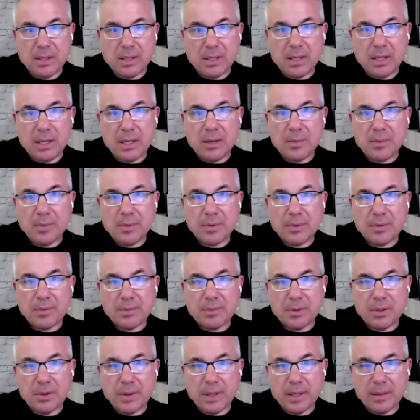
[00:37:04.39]
And then number,
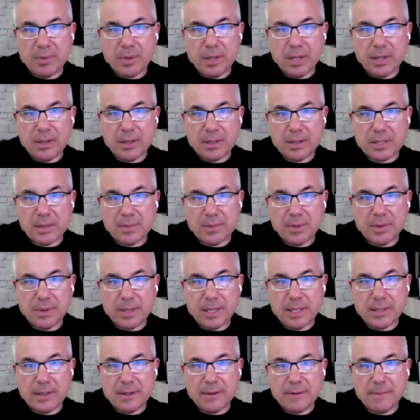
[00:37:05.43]
go ahead, Brad. You got something you want
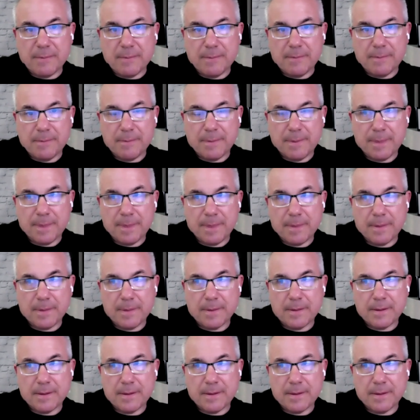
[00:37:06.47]
to add there? And